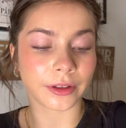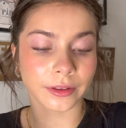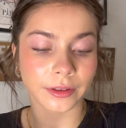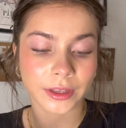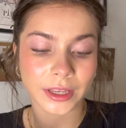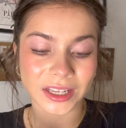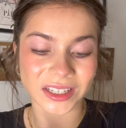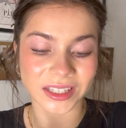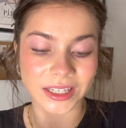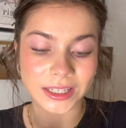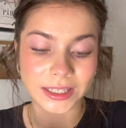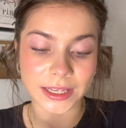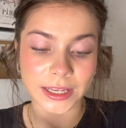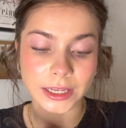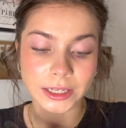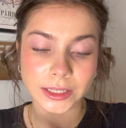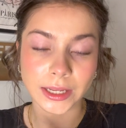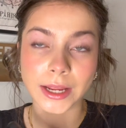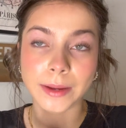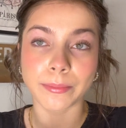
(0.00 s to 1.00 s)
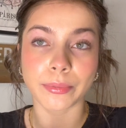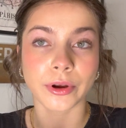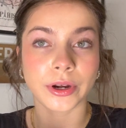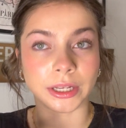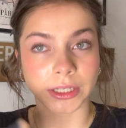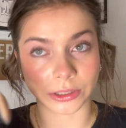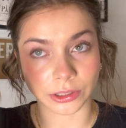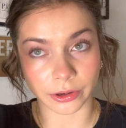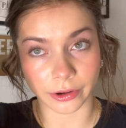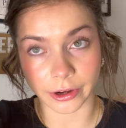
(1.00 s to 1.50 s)
because this is like
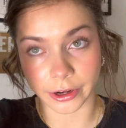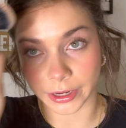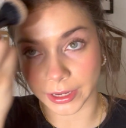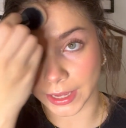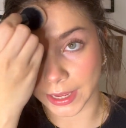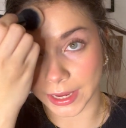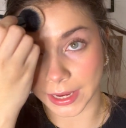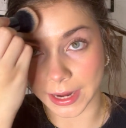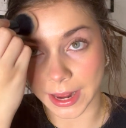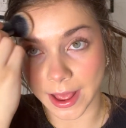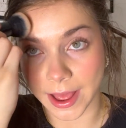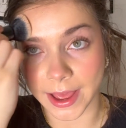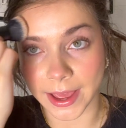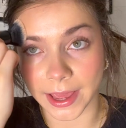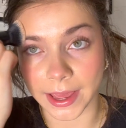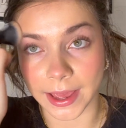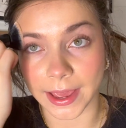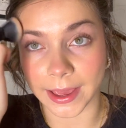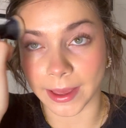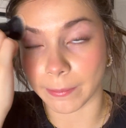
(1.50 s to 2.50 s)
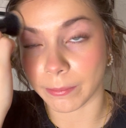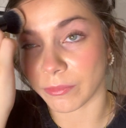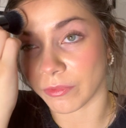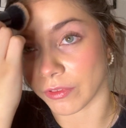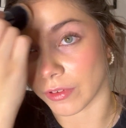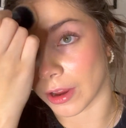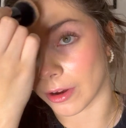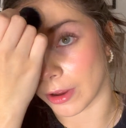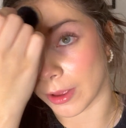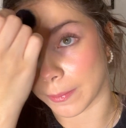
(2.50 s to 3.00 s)
pretty dark and I am
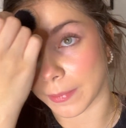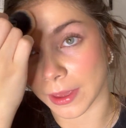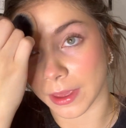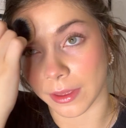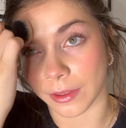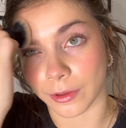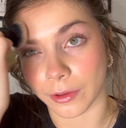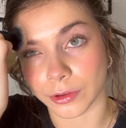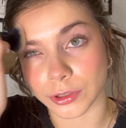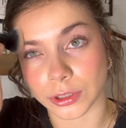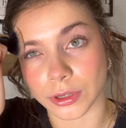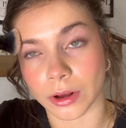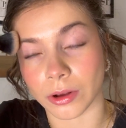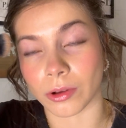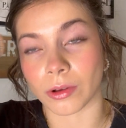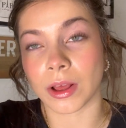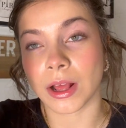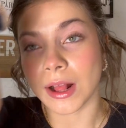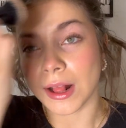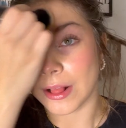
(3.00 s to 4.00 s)
very pale, so